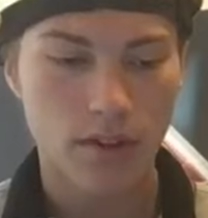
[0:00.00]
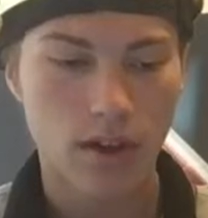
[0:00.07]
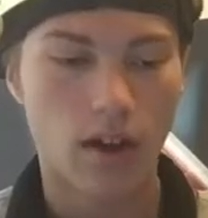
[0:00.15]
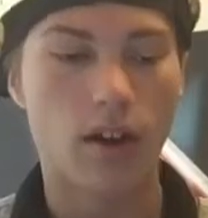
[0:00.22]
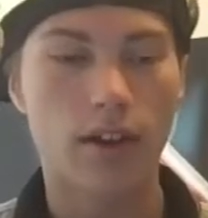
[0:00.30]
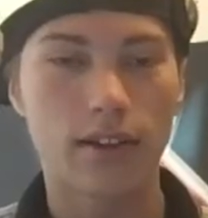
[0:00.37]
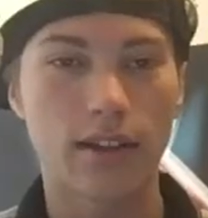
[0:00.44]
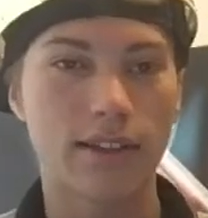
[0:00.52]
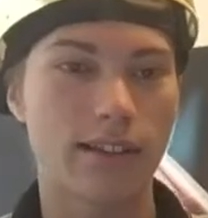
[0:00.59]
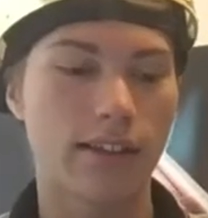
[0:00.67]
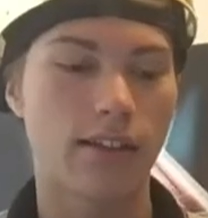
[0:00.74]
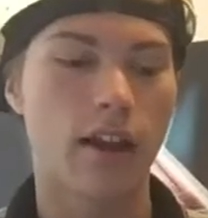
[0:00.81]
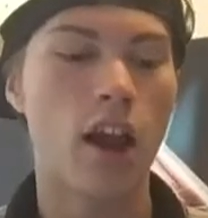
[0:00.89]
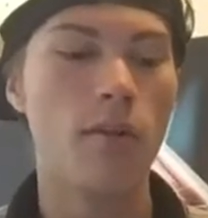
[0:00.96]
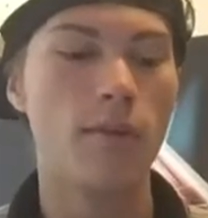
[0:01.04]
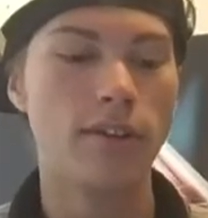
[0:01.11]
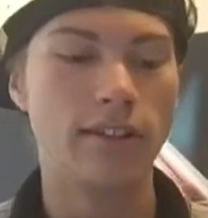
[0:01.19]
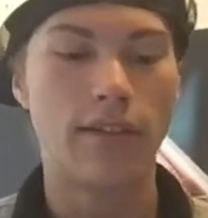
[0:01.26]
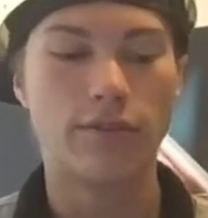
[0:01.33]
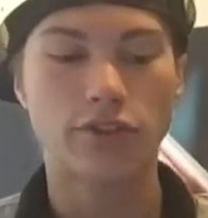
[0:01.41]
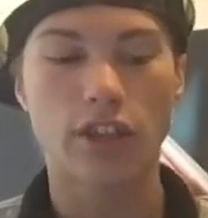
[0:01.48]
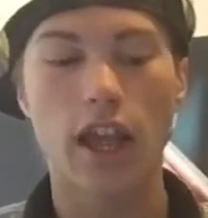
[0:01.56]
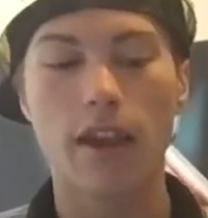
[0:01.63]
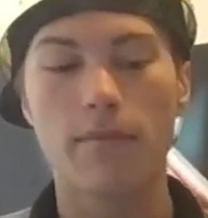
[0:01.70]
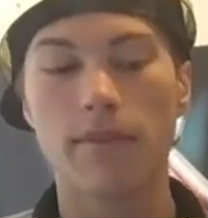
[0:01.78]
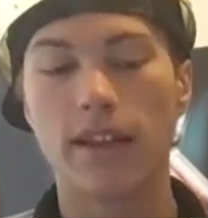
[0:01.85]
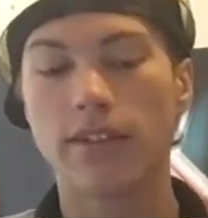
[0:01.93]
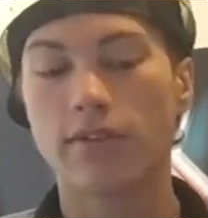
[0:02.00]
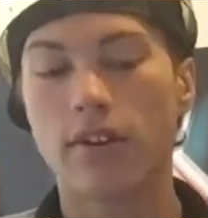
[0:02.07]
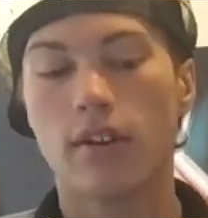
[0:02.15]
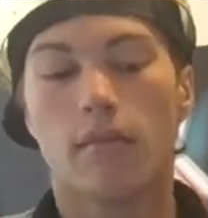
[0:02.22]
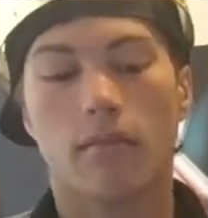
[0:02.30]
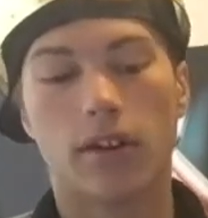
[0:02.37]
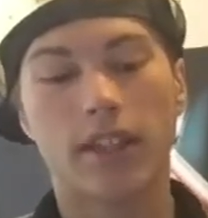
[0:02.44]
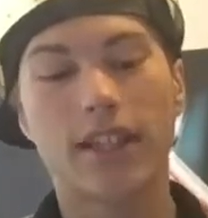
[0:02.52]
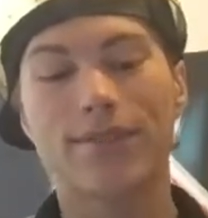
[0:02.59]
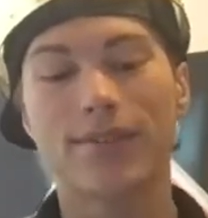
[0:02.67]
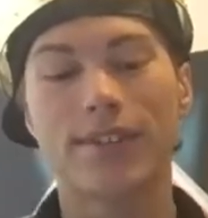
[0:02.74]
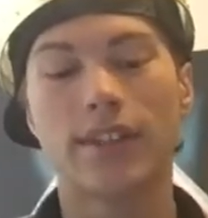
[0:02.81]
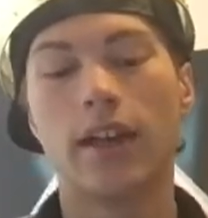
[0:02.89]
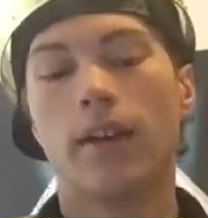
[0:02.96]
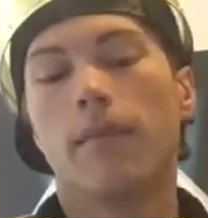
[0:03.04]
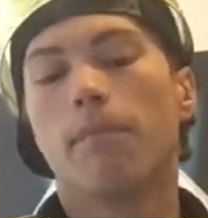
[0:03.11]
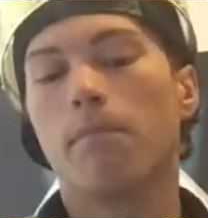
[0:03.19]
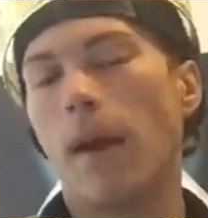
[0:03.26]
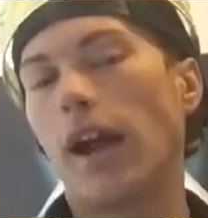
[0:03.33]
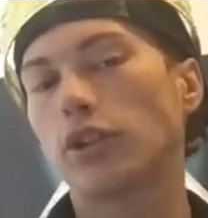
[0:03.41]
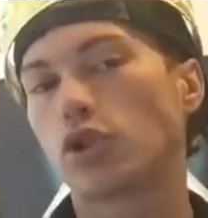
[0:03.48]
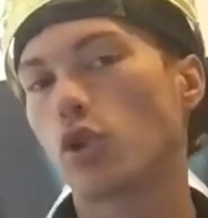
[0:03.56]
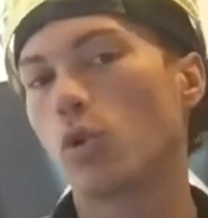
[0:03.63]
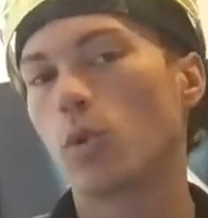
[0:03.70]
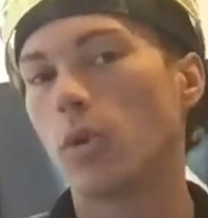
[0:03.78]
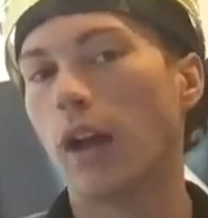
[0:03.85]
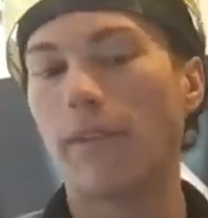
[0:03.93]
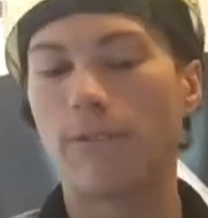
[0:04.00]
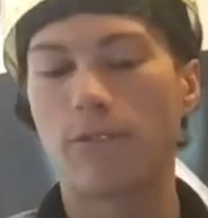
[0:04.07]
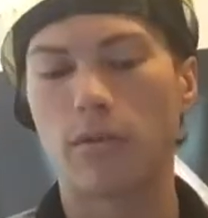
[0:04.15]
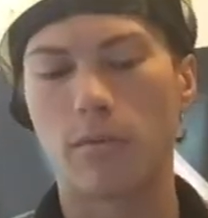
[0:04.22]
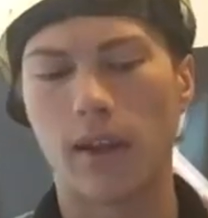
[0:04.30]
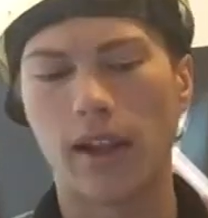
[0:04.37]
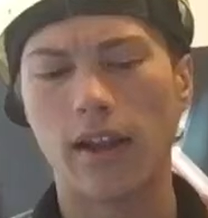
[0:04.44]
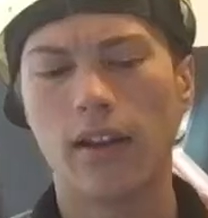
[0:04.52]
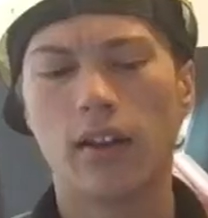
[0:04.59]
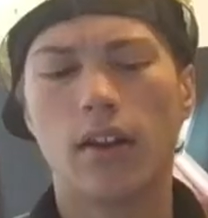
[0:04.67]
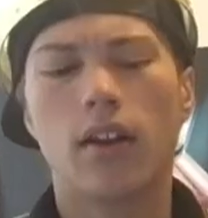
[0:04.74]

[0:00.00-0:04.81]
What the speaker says: Oh, and then he says, I hate myself for saying this, but this was the match of the night for me.